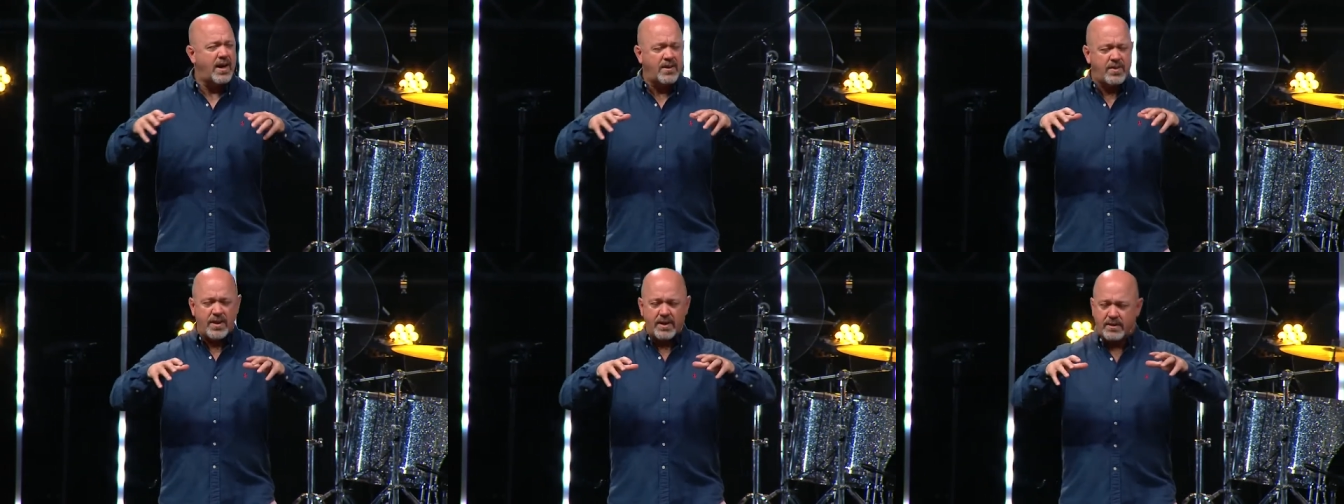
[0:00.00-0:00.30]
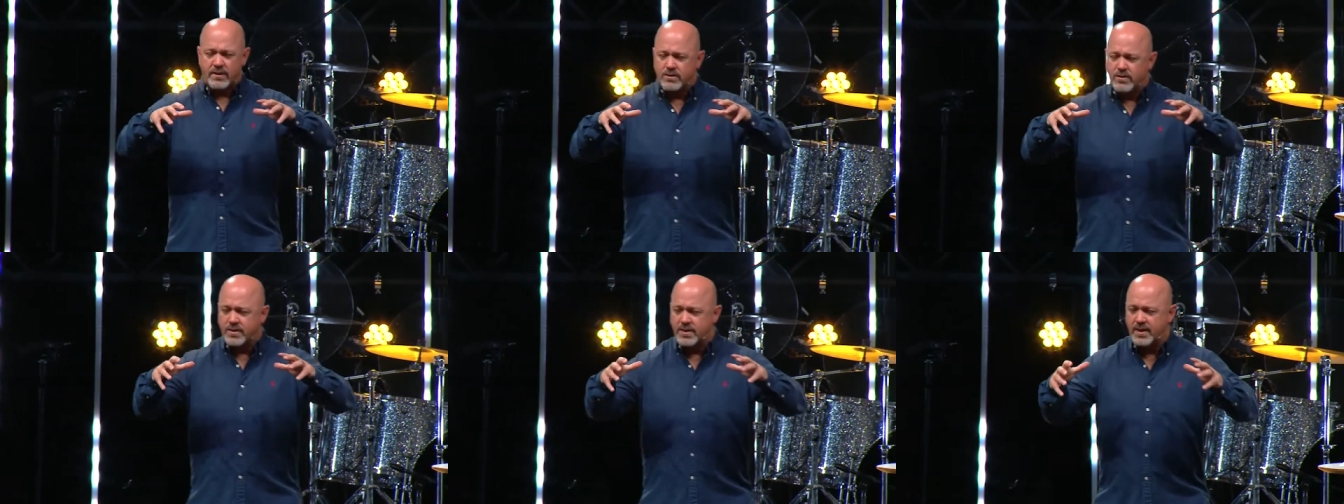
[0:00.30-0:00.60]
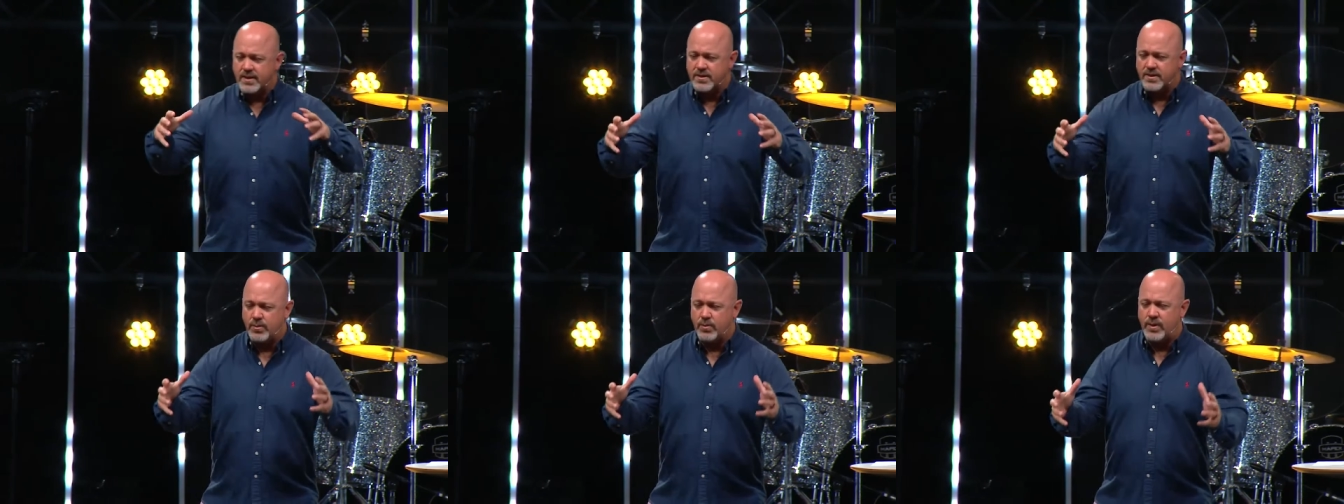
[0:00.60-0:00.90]
I think those
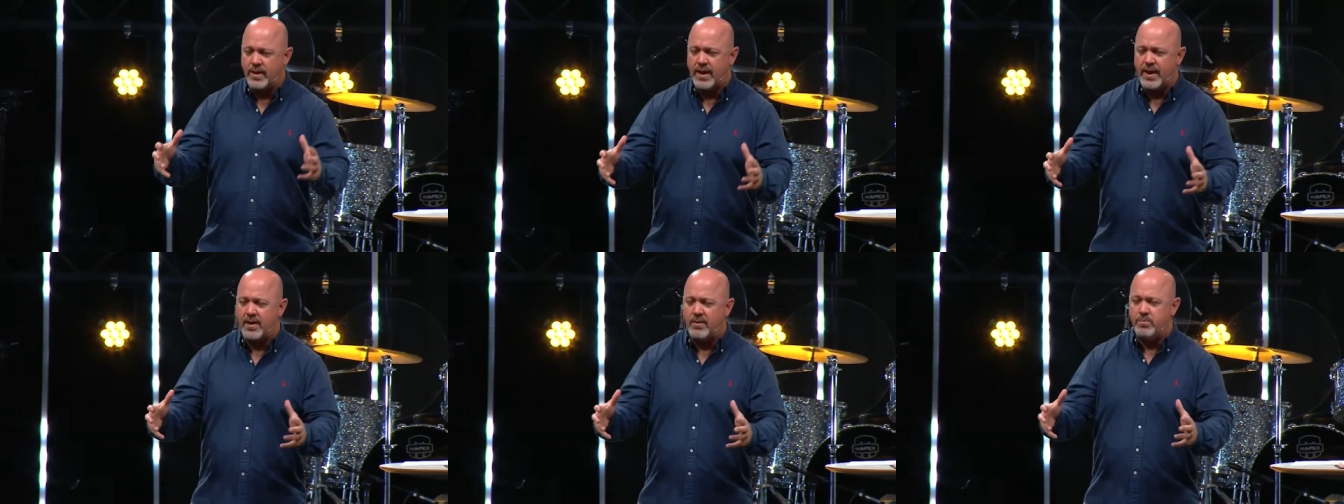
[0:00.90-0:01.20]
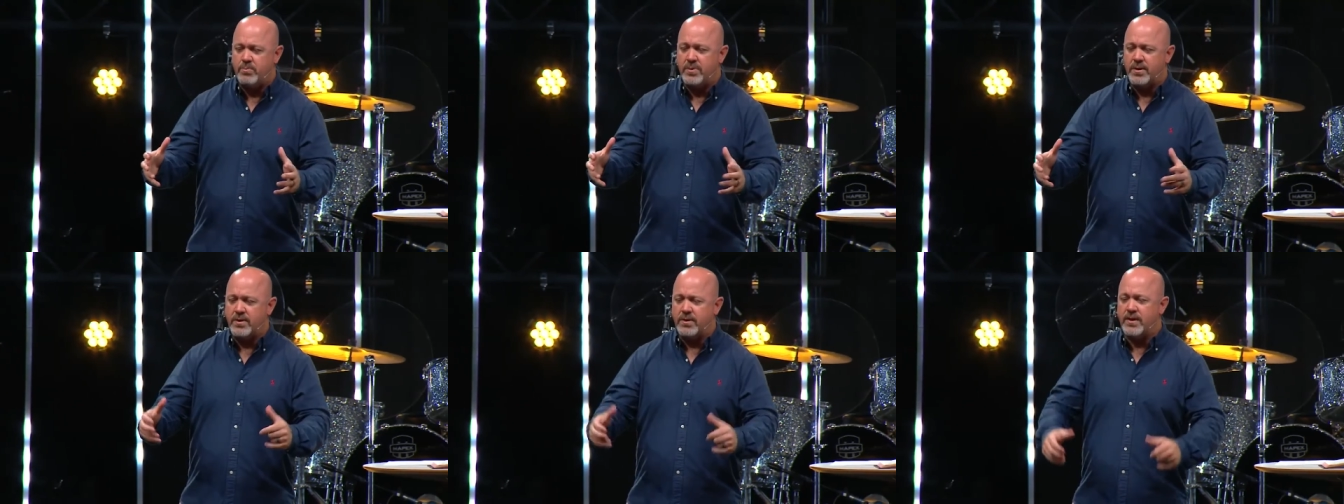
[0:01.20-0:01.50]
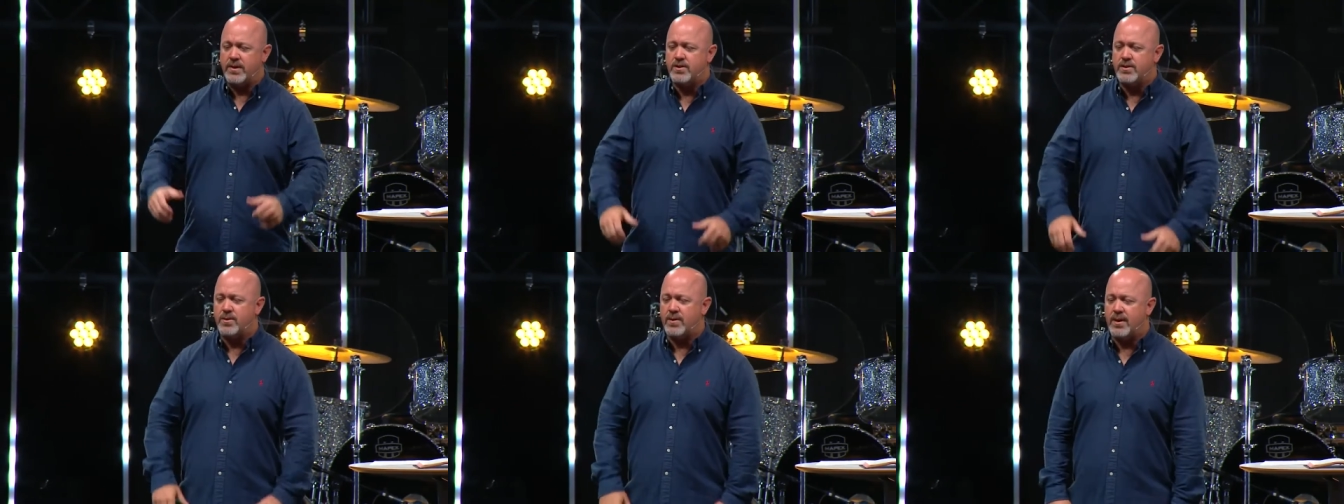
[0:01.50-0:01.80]
things that we got to build
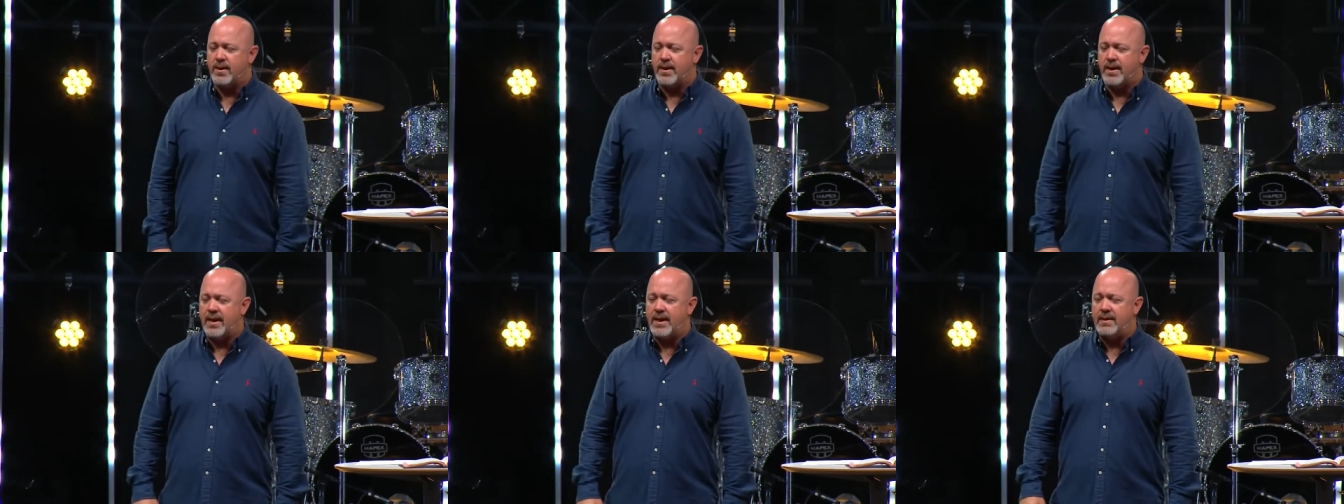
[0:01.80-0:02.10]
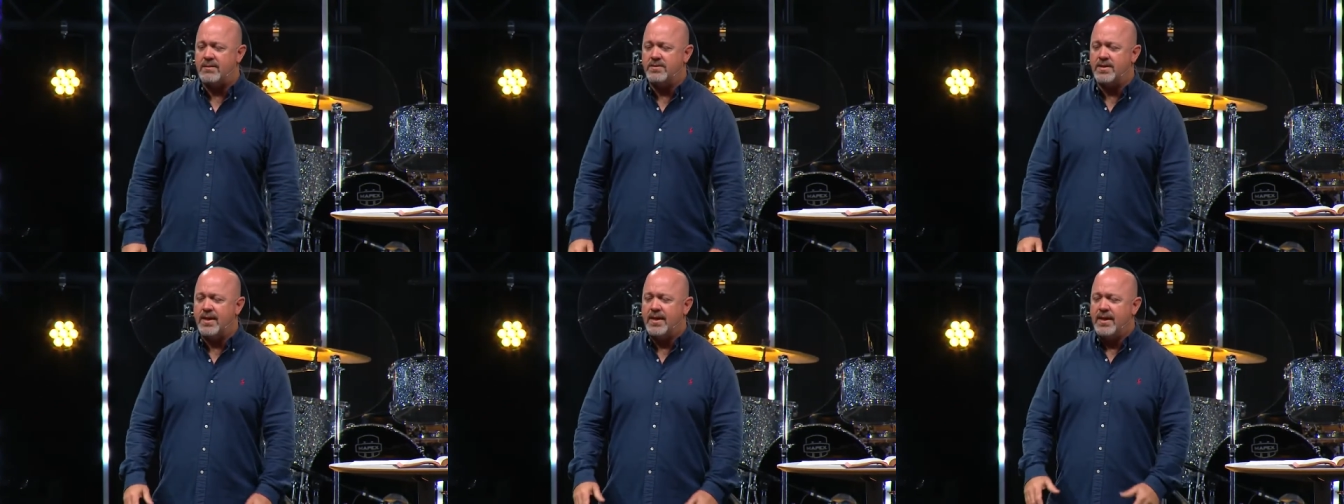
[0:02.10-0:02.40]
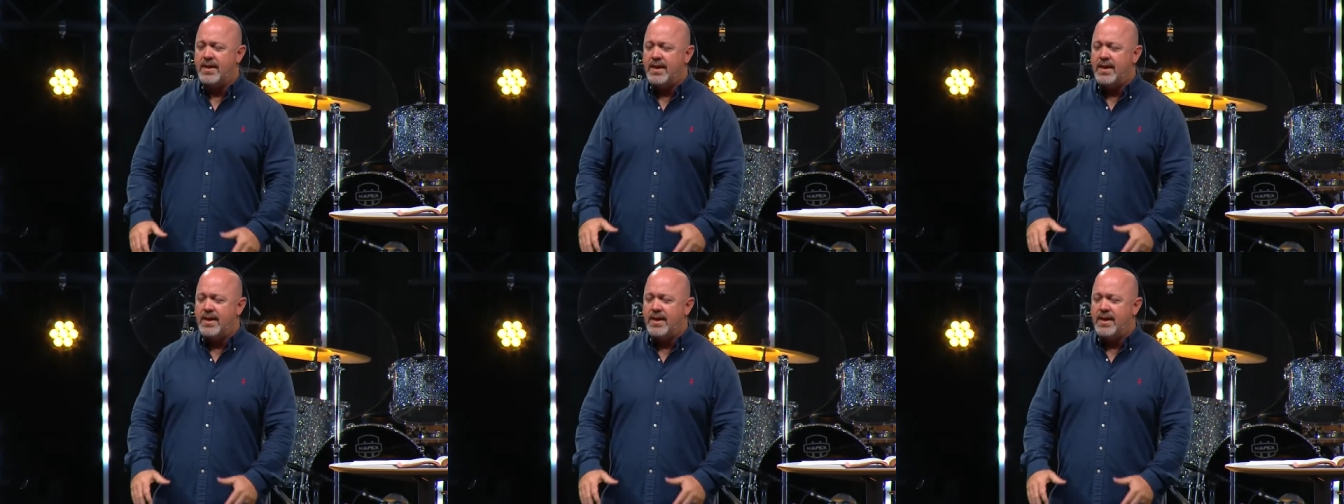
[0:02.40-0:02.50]
into our lives.